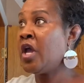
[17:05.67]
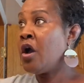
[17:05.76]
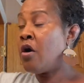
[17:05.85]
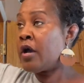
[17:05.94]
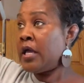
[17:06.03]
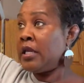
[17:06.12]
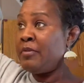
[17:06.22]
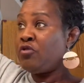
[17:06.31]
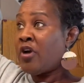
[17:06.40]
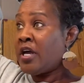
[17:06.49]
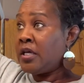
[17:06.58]
Okay, let me
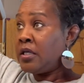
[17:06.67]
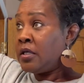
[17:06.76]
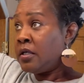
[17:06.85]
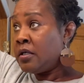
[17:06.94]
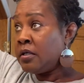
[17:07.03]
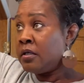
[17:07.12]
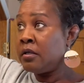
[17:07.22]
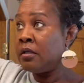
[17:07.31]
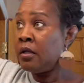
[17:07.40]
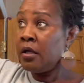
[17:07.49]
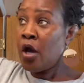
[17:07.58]
try to...
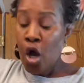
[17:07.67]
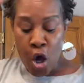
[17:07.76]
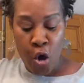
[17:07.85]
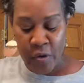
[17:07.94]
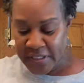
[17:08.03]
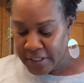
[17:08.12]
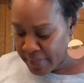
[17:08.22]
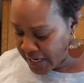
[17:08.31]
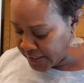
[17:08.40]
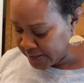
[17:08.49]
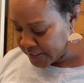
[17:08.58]
Oh, and
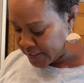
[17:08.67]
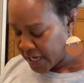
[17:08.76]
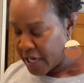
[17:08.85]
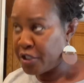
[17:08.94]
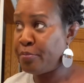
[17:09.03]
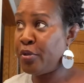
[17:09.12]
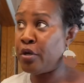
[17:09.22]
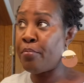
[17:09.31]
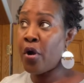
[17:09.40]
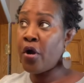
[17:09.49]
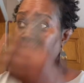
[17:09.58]
somebody said that I should put a
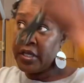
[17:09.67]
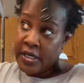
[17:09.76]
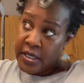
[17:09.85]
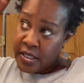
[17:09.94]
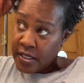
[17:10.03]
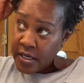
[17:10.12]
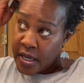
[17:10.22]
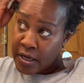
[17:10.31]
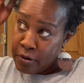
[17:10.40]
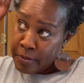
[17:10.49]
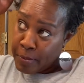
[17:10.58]
part in it. I
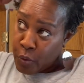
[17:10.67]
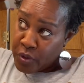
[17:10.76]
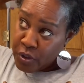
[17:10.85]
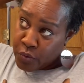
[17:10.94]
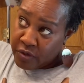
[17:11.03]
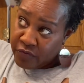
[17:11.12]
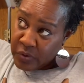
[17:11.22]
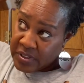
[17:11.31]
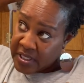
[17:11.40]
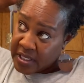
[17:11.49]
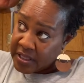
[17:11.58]
can't remember which one of you
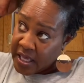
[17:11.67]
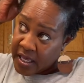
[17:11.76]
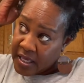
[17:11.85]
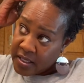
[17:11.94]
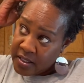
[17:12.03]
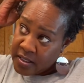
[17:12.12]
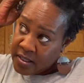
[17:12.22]
said that.